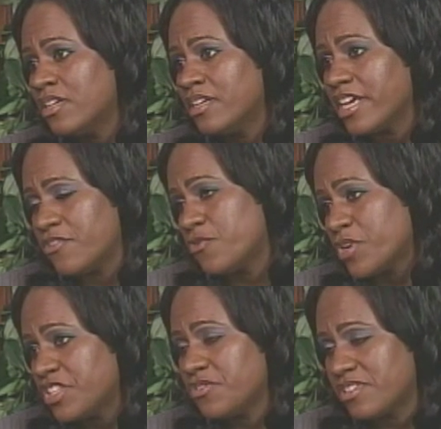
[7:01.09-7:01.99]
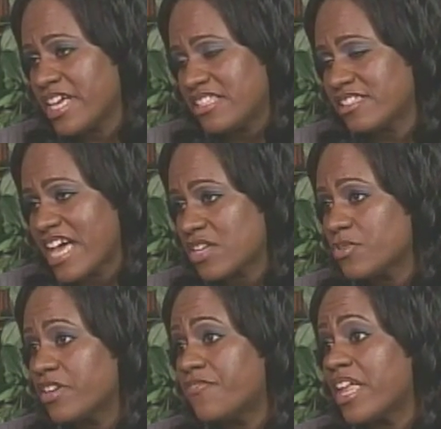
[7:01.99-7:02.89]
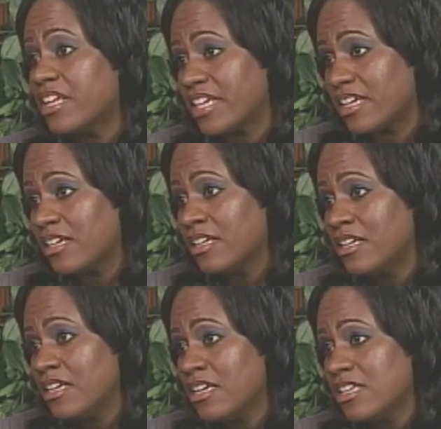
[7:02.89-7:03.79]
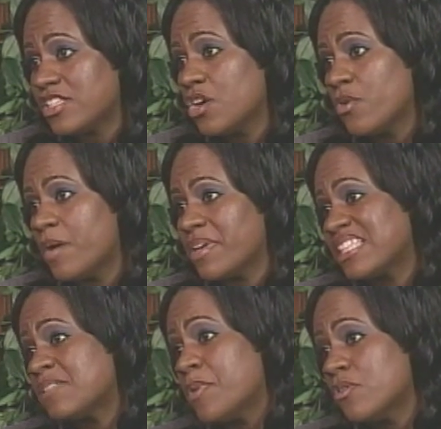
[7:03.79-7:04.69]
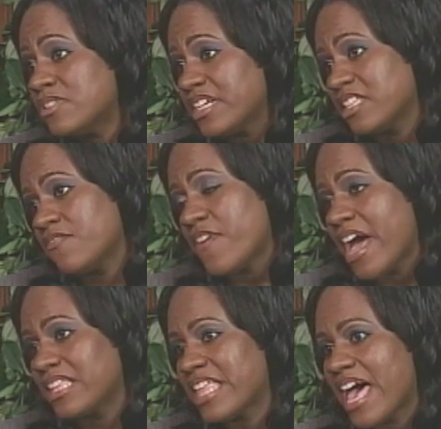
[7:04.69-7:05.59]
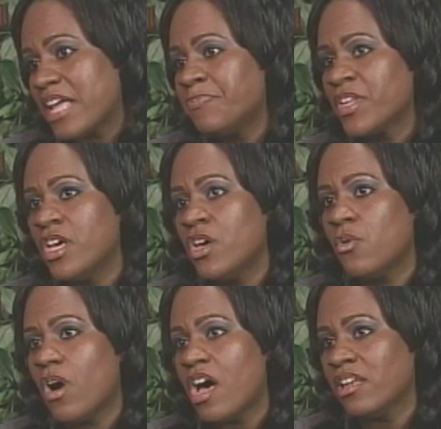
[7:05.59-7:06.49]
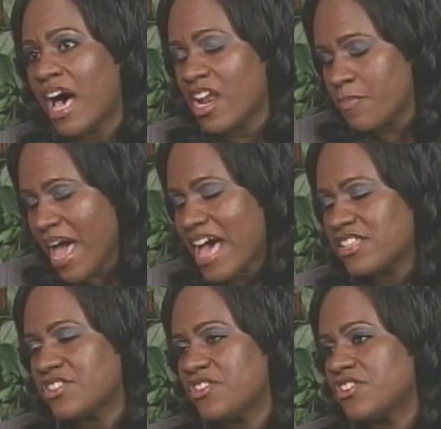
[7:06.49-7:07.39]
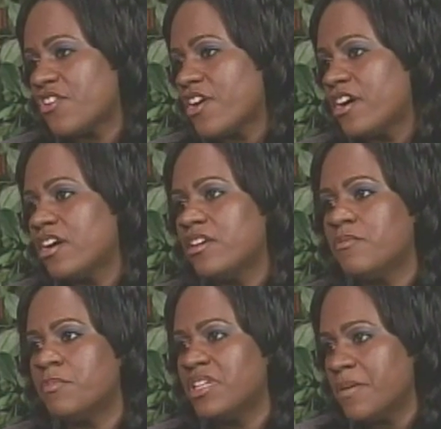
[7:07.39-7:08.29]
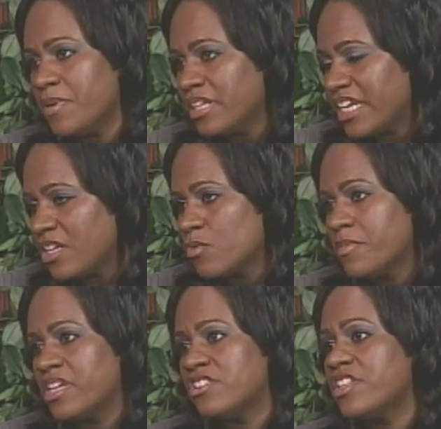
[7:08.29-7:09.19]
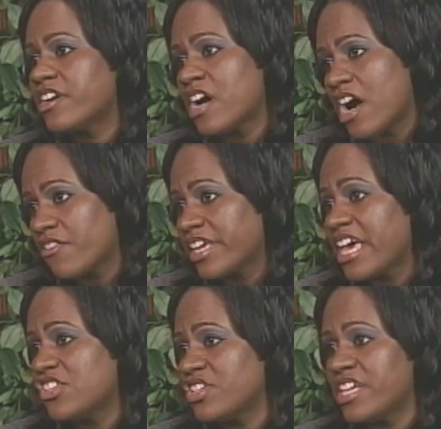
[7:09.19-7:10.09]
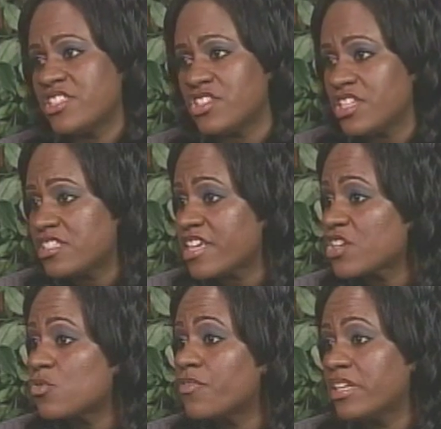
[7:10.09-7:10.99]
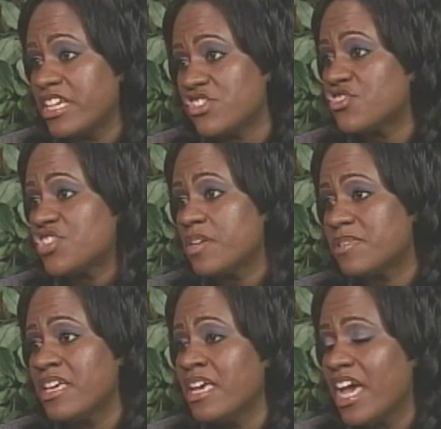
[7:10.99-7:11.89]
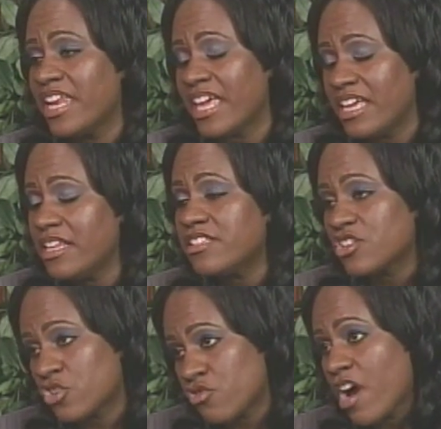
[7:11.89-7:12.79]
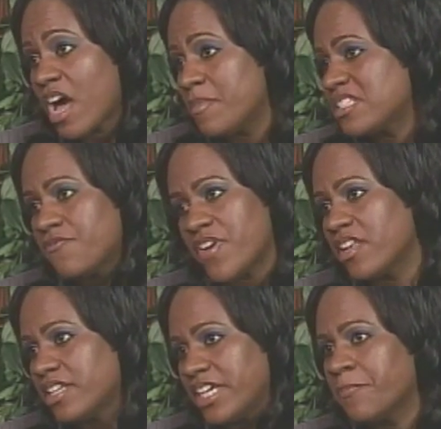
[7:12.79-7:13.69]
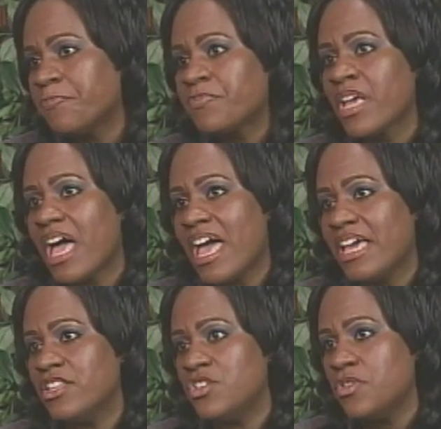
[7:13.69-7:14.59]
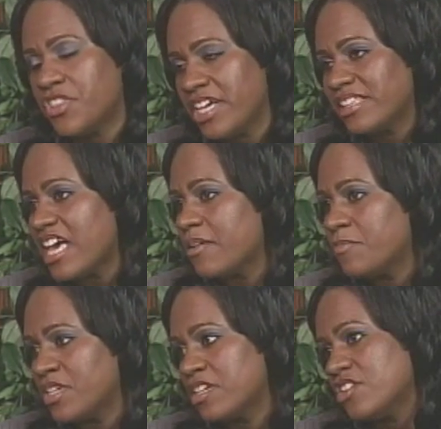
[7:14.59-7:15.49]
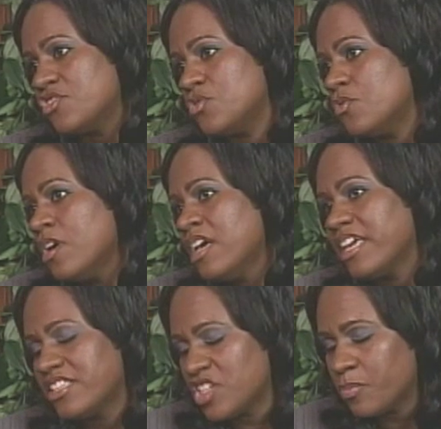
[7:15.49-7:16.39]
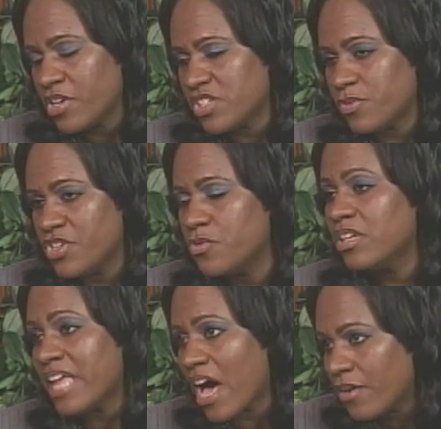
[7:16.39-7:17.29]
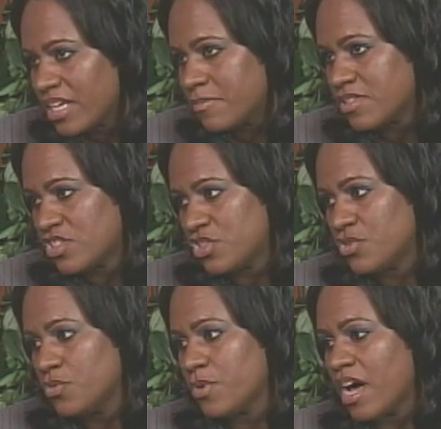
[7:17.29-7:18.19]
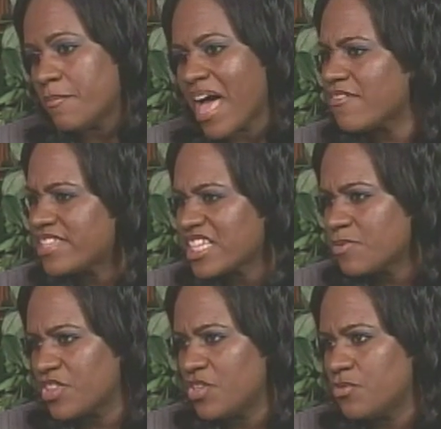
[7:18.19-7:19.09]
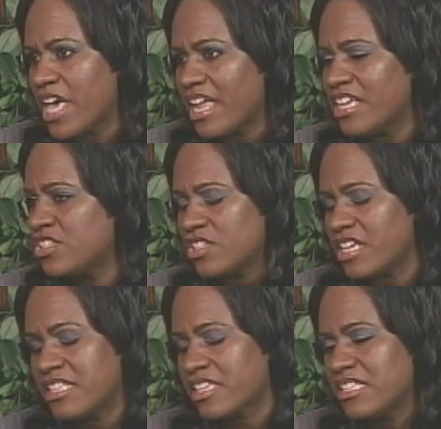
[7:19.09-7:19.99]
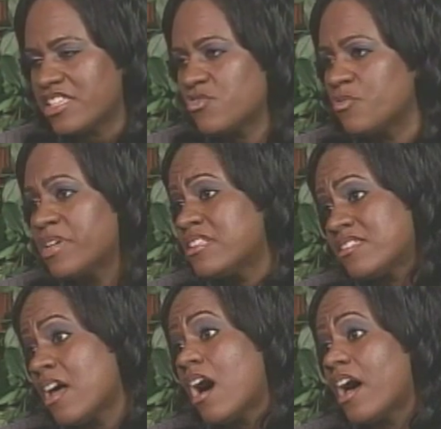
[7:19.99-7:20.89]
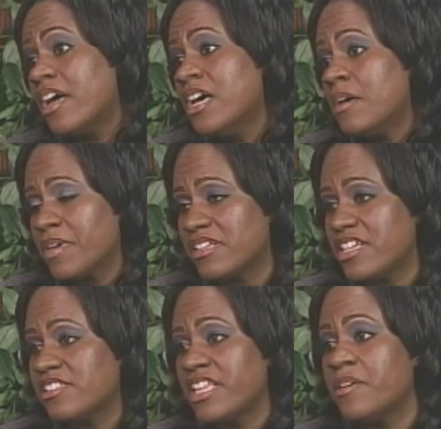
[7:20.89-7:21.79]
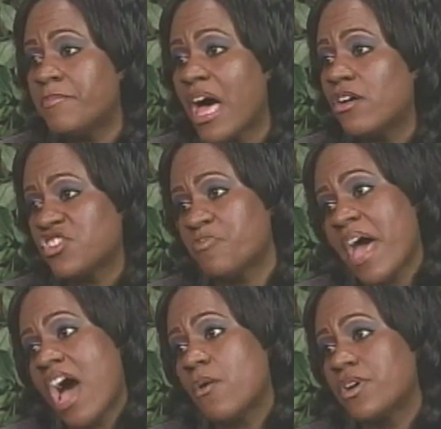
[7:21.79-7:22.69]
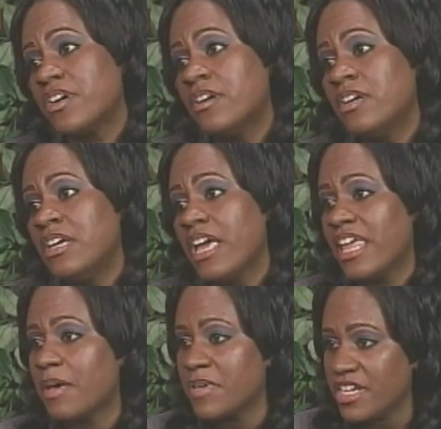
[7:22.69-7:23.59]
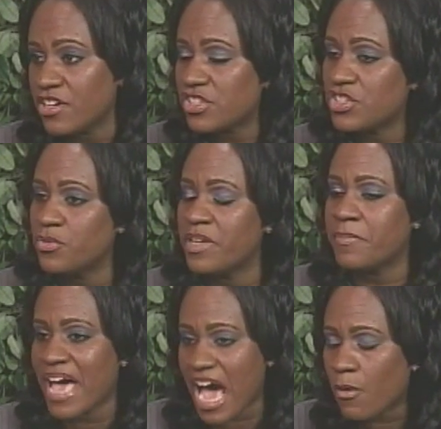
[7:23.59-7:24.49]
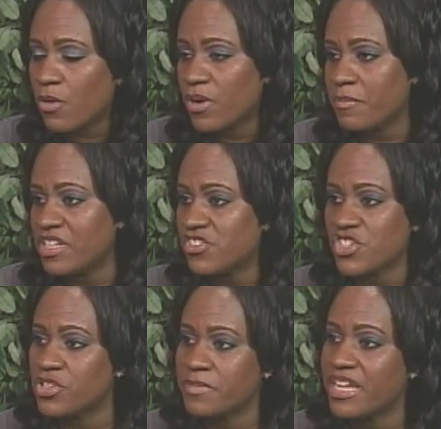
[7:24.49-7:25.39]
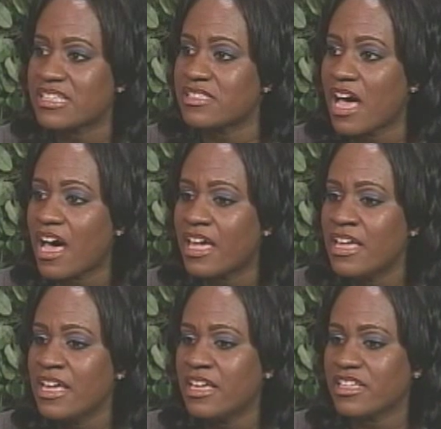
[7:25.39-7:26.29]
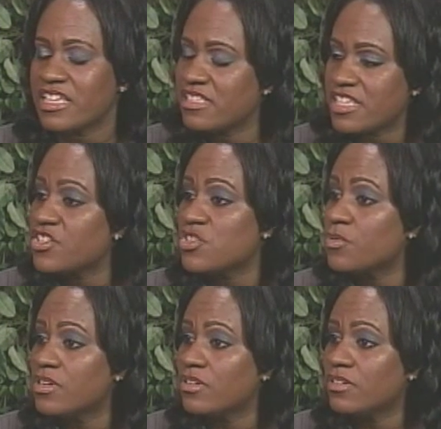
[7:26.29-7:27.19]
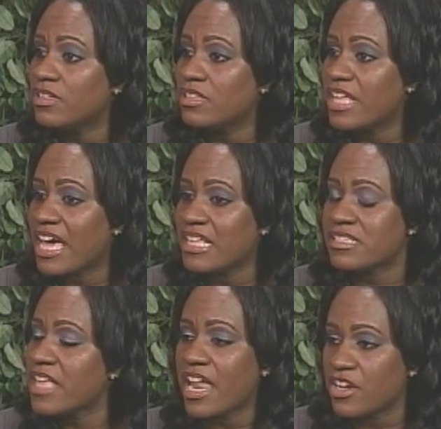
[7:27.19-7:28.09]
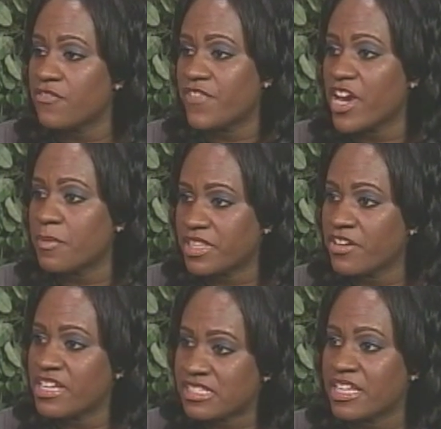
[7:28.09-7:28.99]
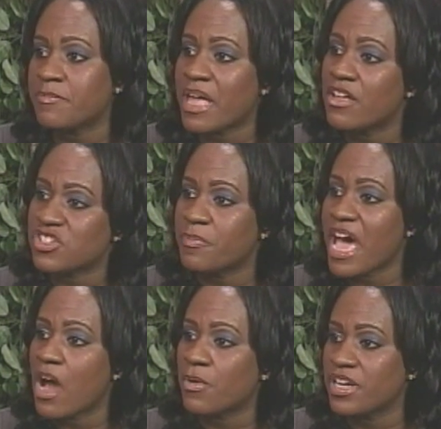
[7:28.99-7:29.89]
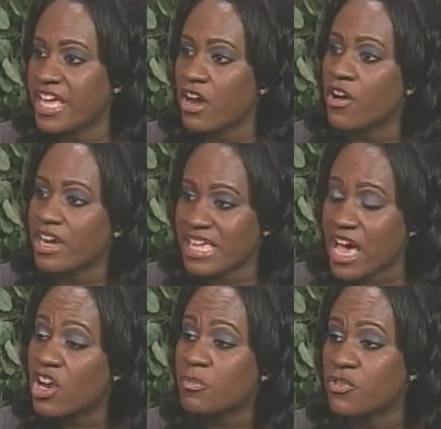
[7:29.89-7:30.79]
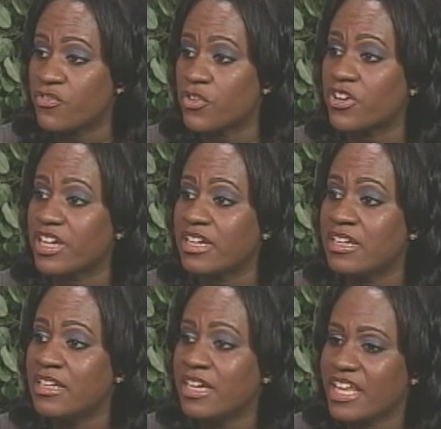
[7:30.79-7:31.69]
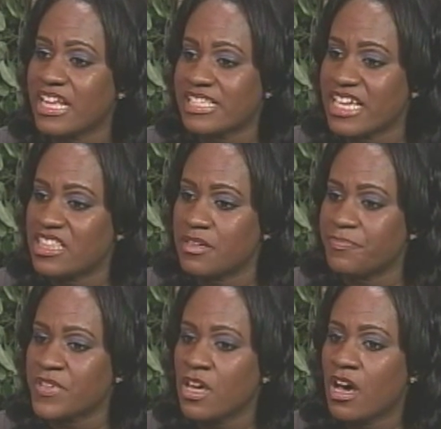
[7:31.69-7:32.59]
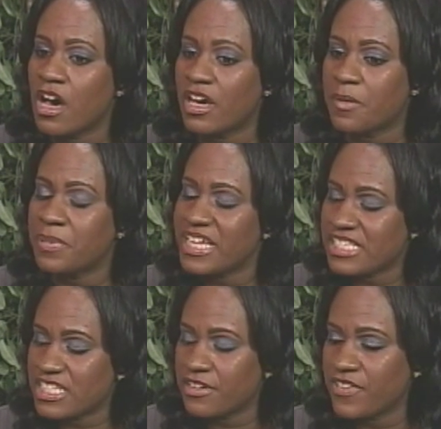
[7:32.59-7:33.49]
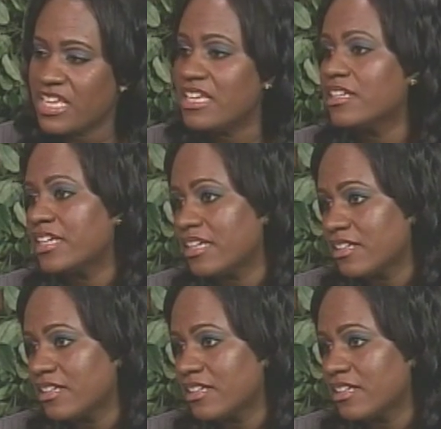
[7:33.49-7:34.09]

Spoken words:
In 42 states, it's actually a felony. So I'm exposing the fact that a lot of pastors are manipulating women into their congregation, into these sexual relationships, and that it is a crime, it's a felony. And you think that because you get to the place where you allow him to have sex with you, that it's consensual, but it's not, because there's an imbalance of power. And I'm here to empower women and show them that it's not consensual, that it's not an affair, but there is an imbalance of power, and they are accountable for it. And I take them on a place of healing.